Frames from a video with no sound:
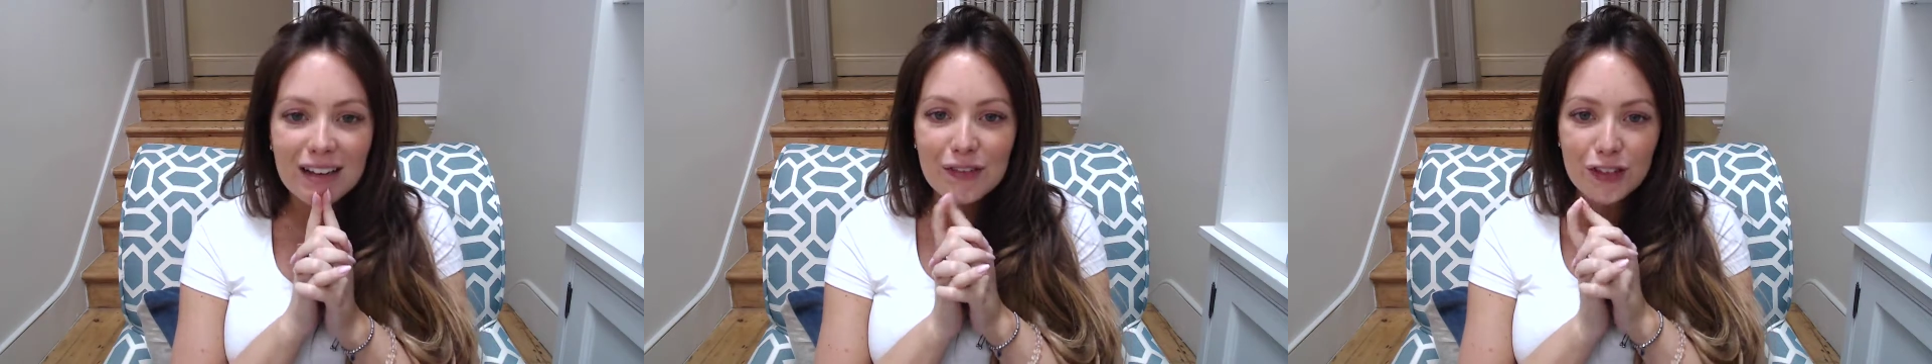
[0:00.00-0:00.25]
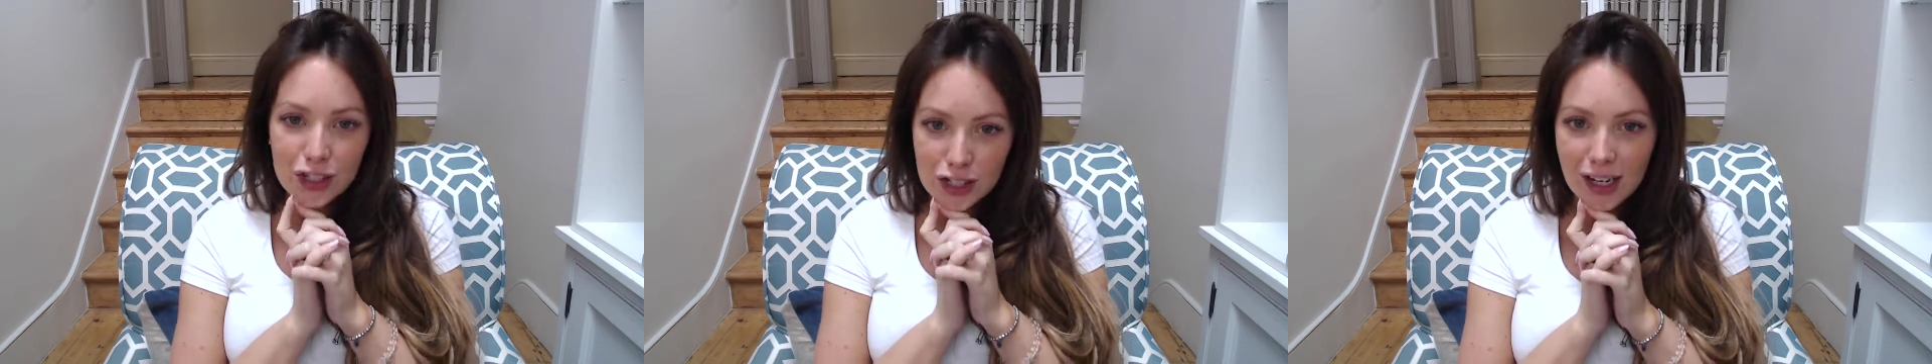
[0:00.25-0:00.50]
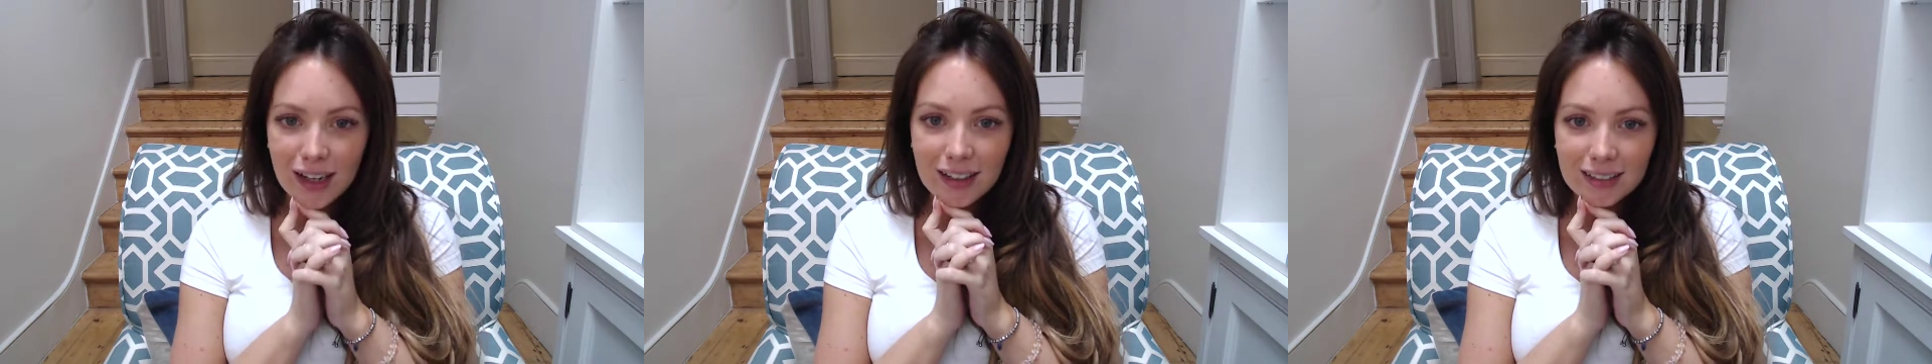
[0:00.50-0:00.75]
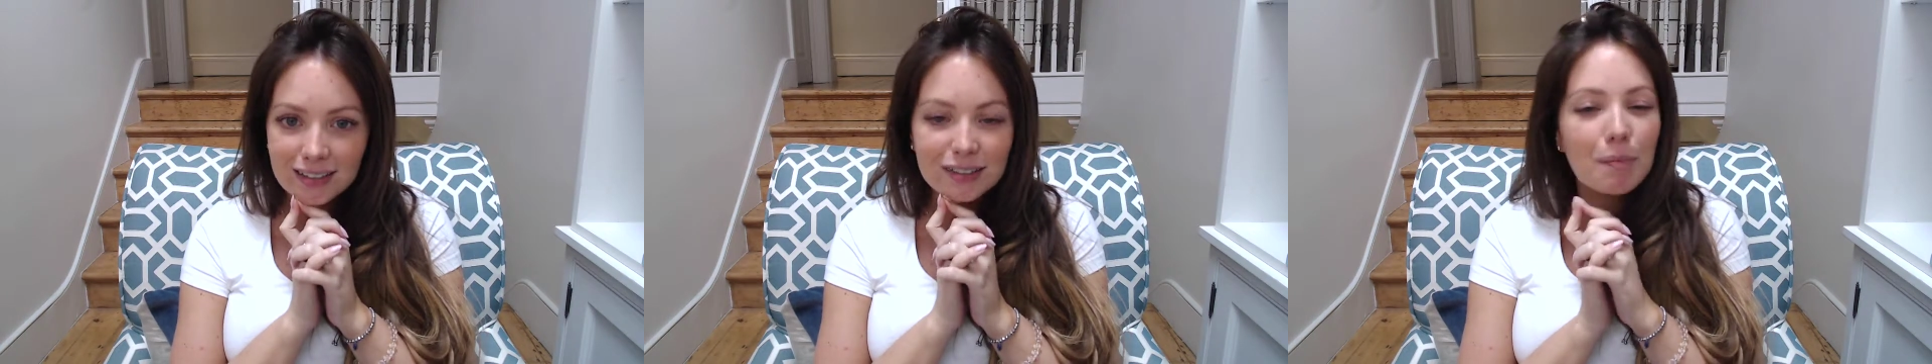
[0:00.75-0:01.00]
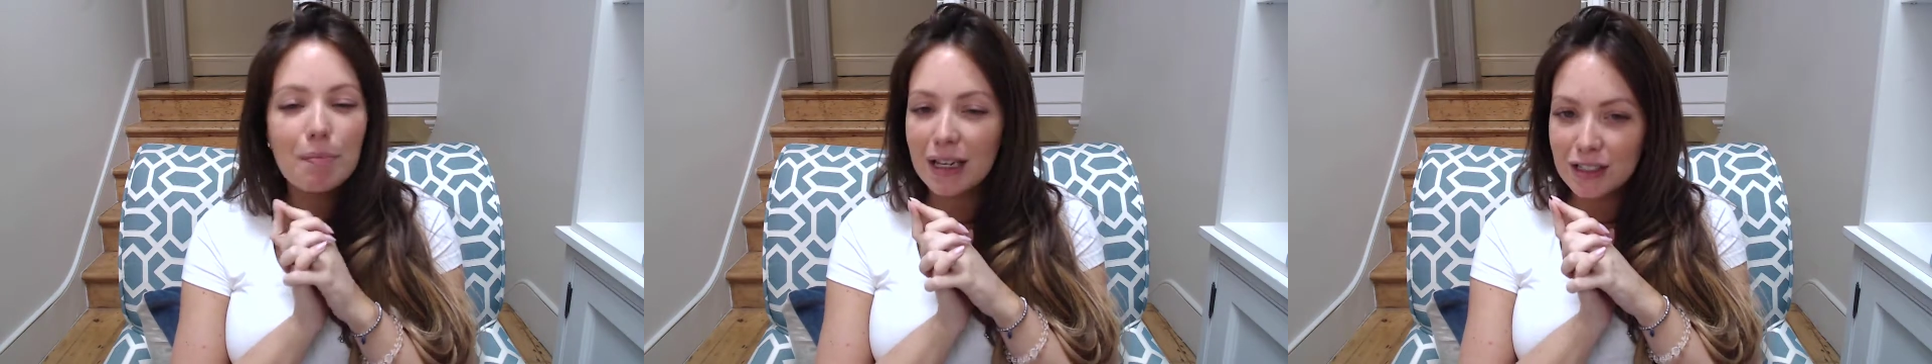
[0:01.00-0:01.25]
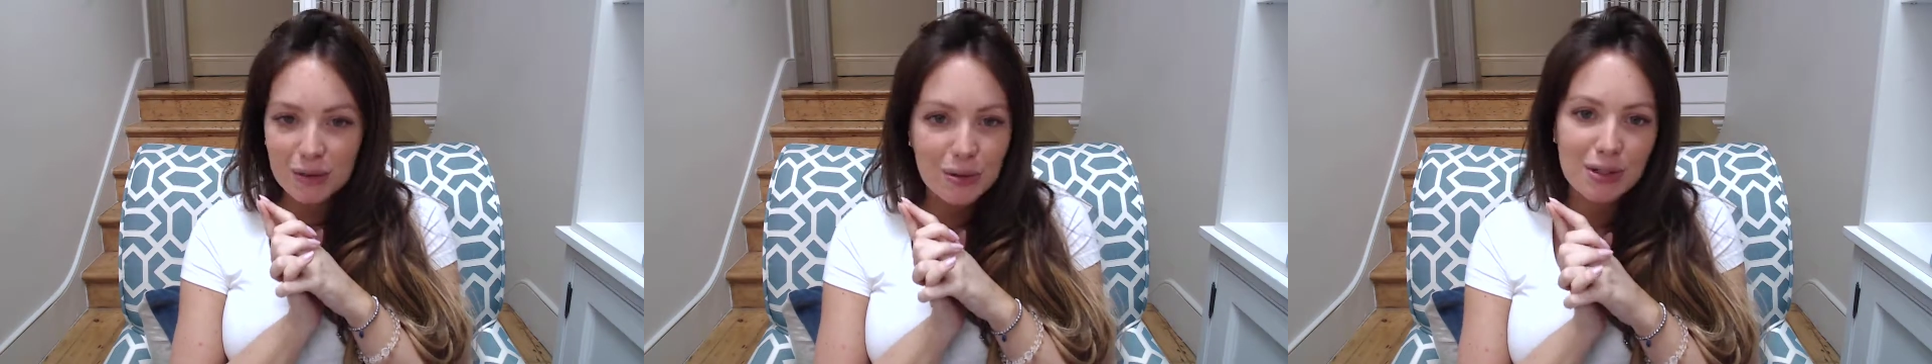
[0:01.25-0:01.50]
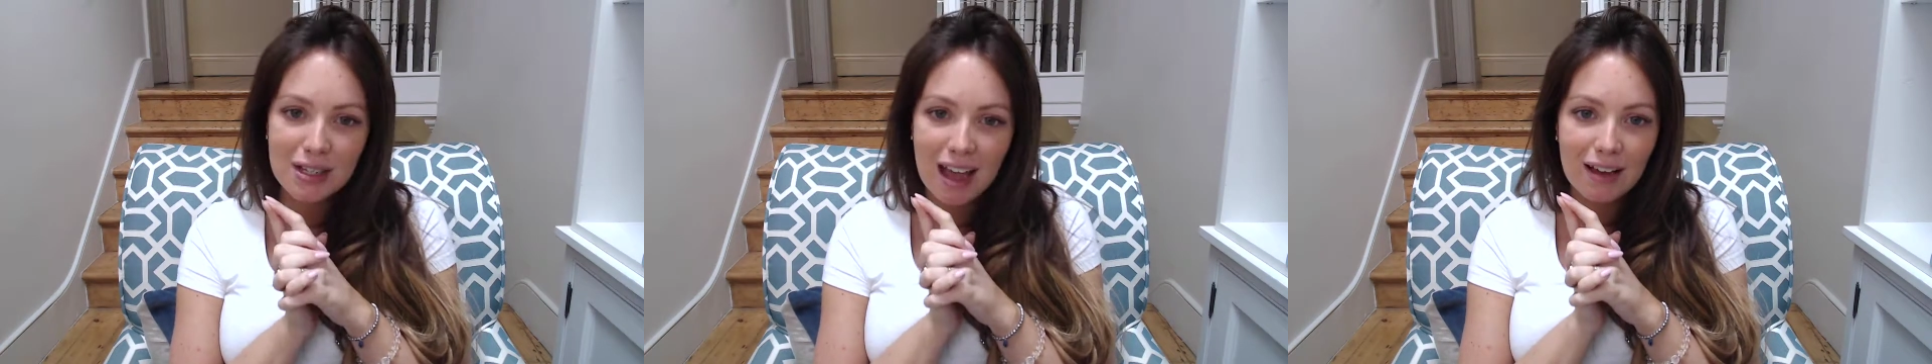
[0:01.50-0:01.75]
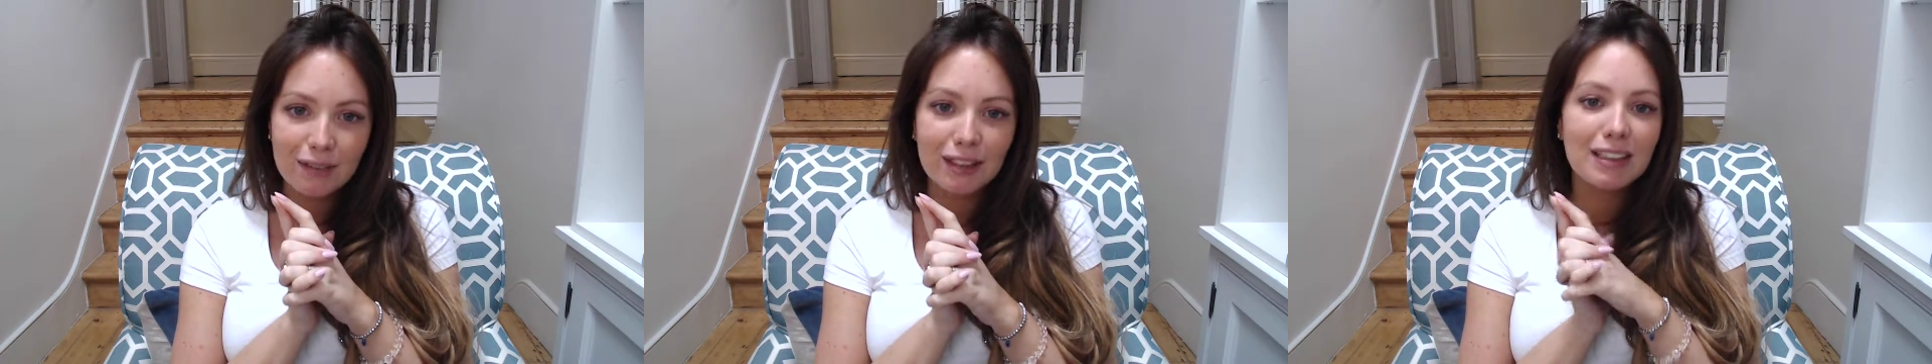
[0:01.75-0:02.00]
of this year the best quarter
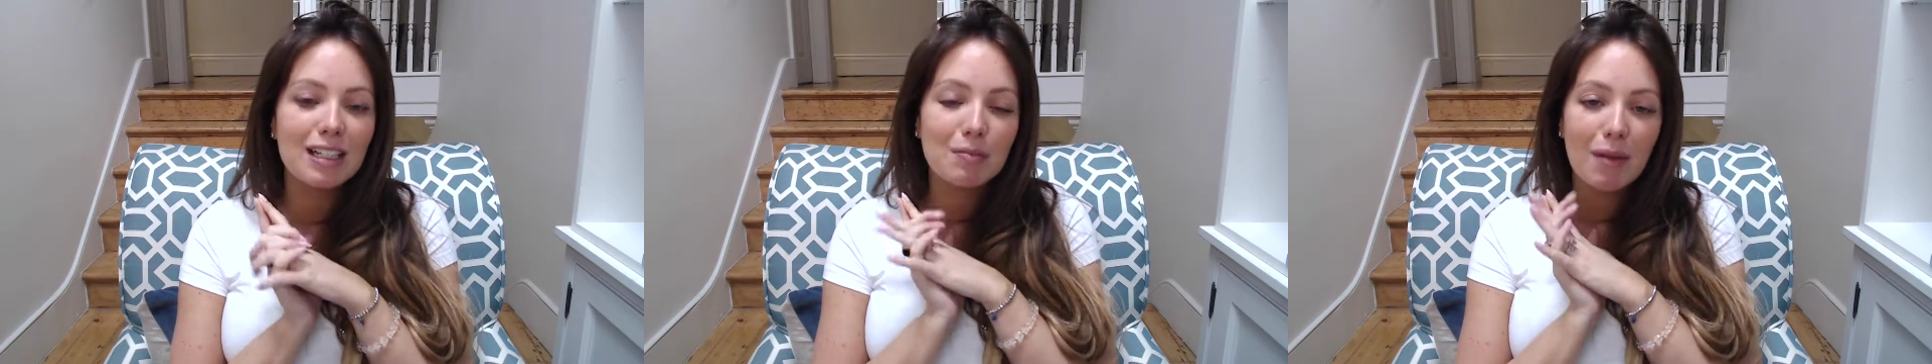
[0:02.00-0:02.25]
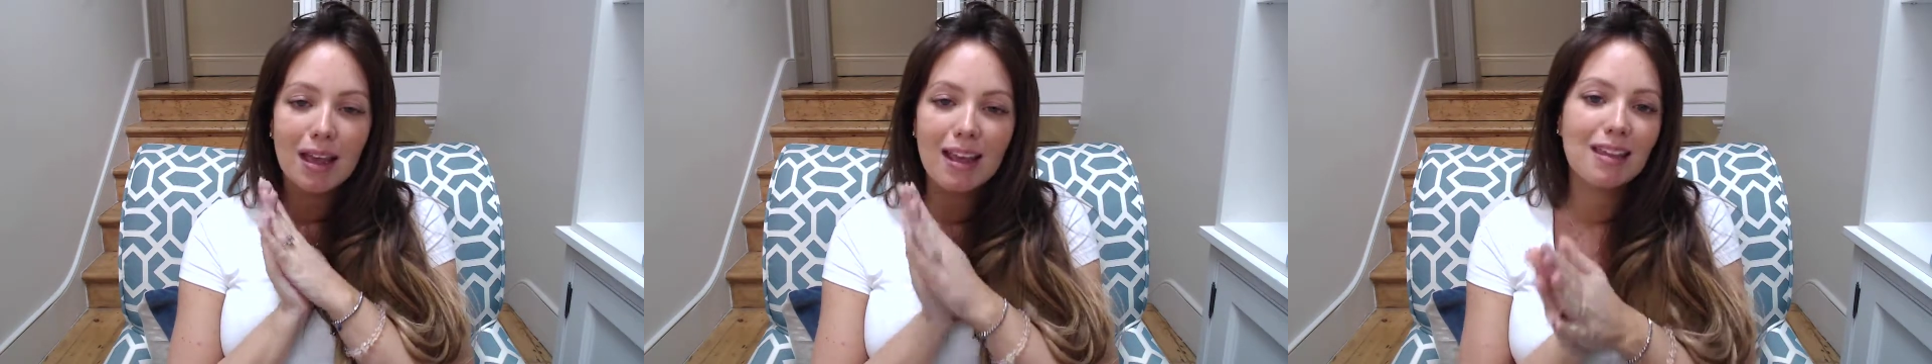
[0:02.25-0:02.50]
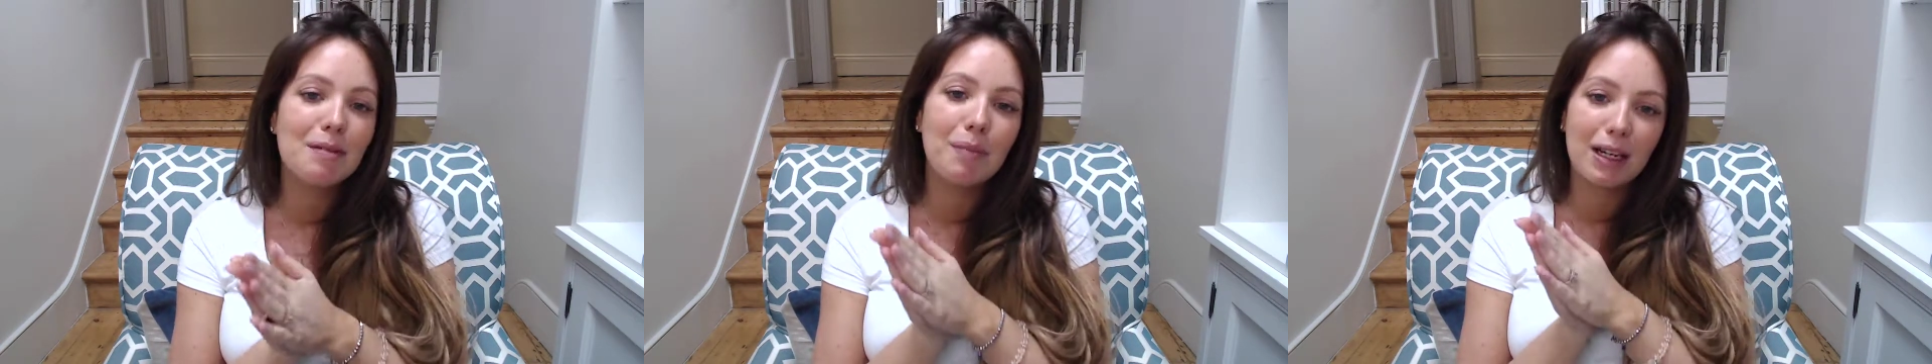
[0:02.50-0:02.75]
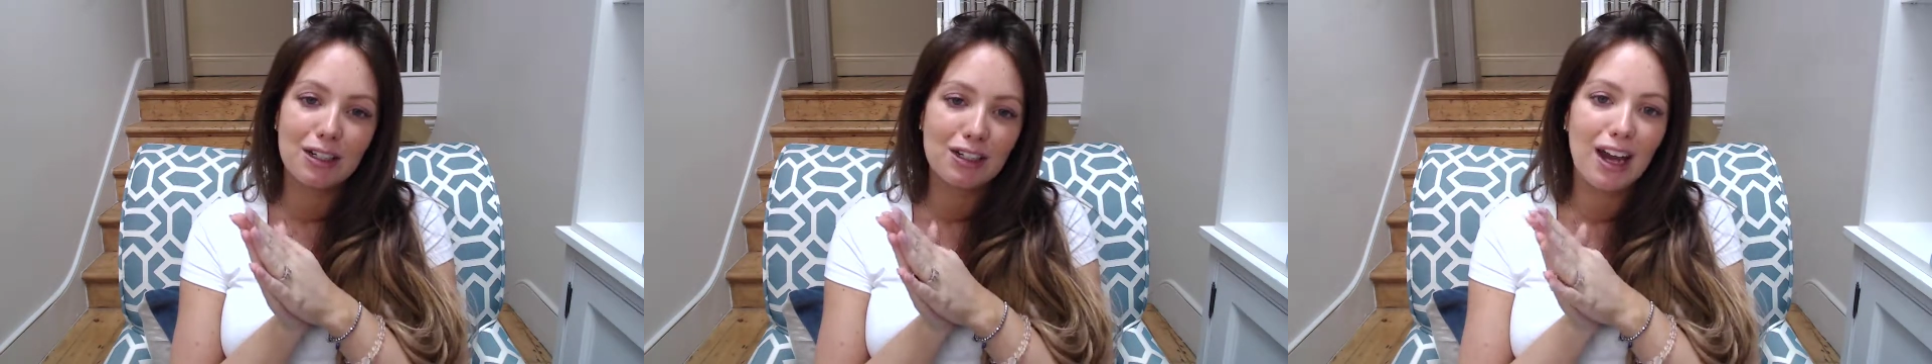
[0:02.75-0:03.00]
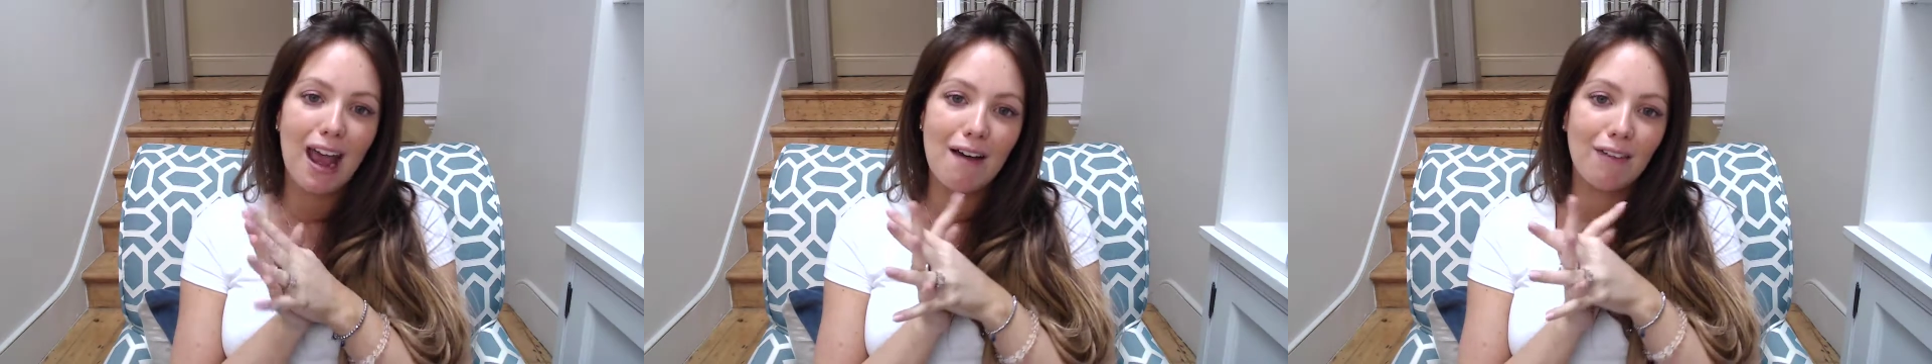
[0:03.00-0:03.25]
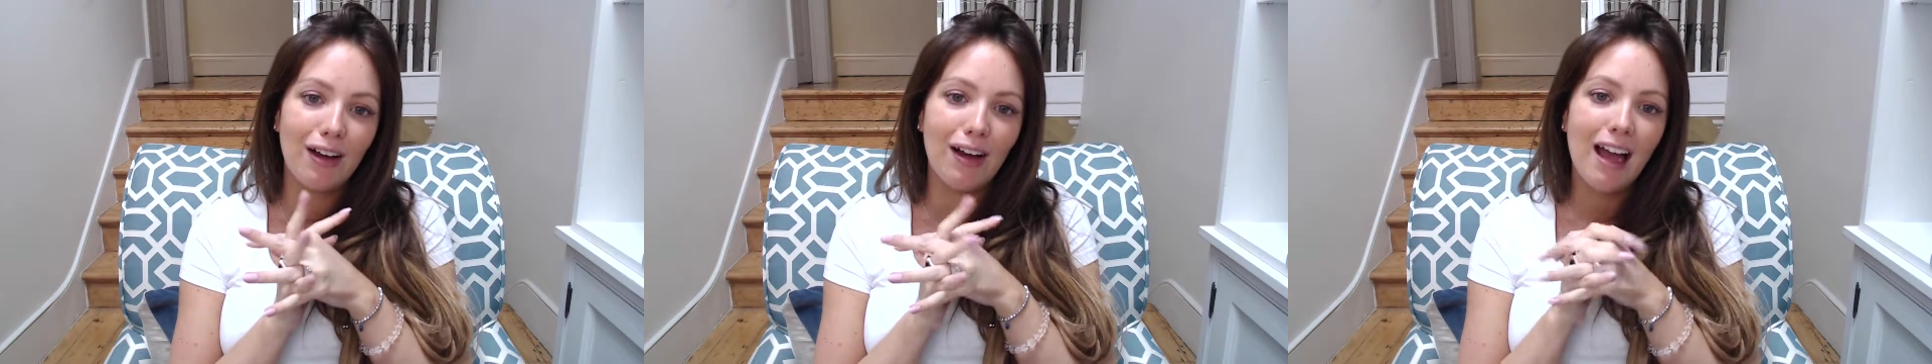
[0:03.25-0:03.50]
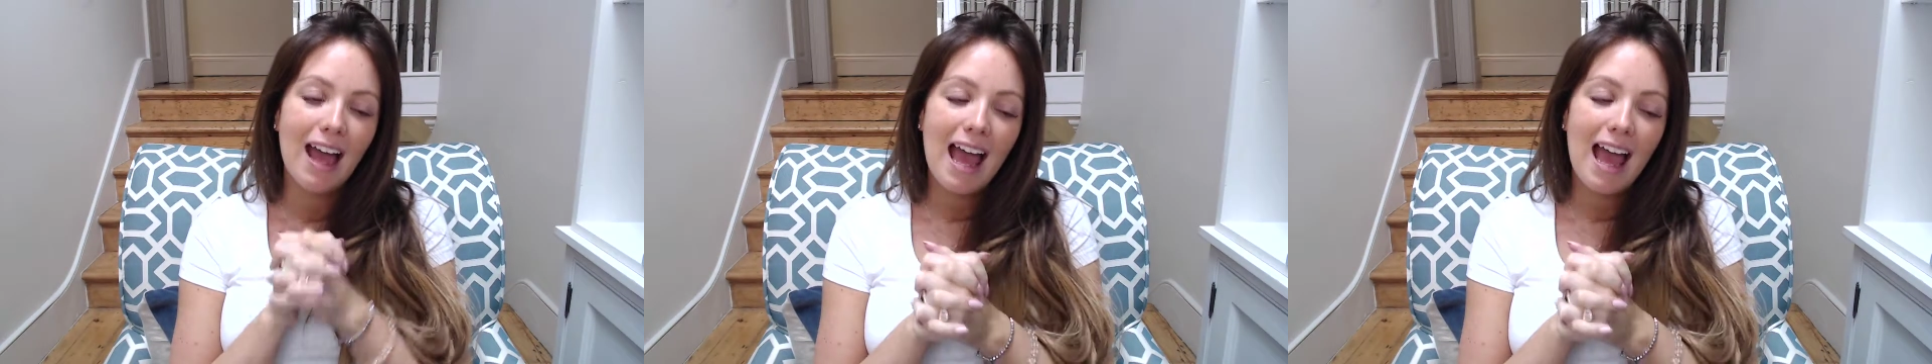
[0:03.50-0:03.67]
ever. Let's make it the best year ever.